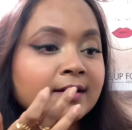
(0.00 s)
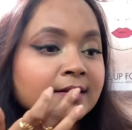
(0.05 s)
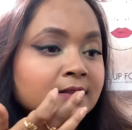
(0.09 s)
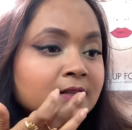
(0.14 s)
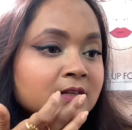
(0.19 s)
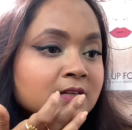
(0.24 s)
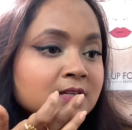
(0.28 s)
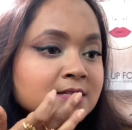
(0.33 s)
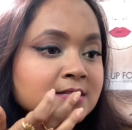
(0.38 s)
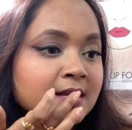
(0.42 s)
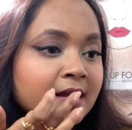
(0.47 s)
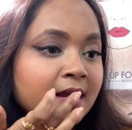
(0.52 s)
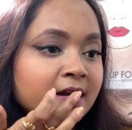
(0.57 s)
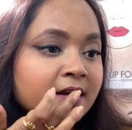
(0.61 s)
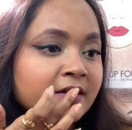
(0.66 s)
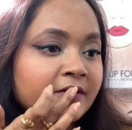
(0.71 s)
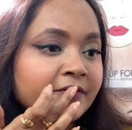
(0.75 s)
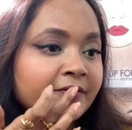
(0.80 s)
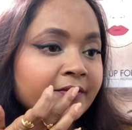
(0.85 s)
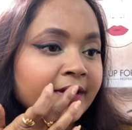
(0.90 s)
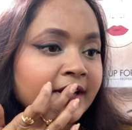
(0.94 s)
desired
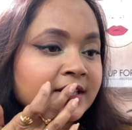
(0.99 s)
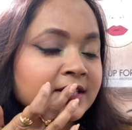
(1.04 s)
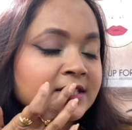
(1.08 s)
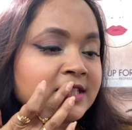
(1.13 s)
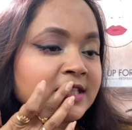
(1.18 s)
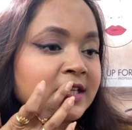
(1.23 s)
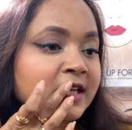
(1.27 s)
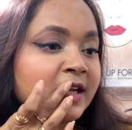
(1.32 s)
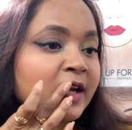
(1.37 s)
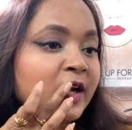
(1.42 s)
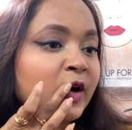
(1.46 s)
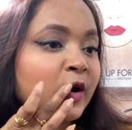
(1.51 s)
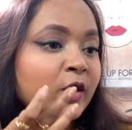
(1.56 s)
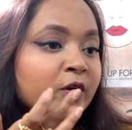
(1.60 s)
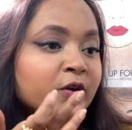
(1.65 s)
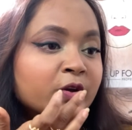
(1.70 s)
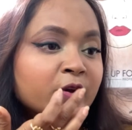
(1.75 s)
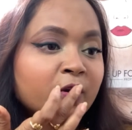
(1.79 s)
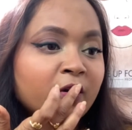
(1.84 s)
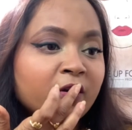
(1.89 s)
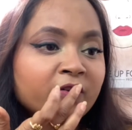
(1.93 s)
effect on
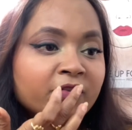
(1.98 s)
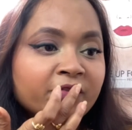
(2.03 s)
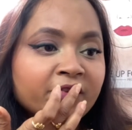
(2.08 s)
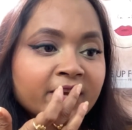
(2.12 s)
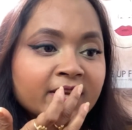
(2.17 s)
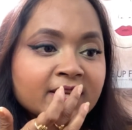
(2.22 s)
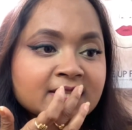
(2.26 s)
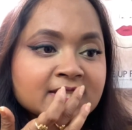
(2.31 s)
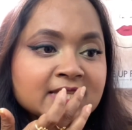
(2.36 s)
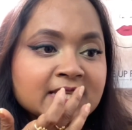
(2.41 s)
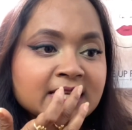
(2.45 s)
your face,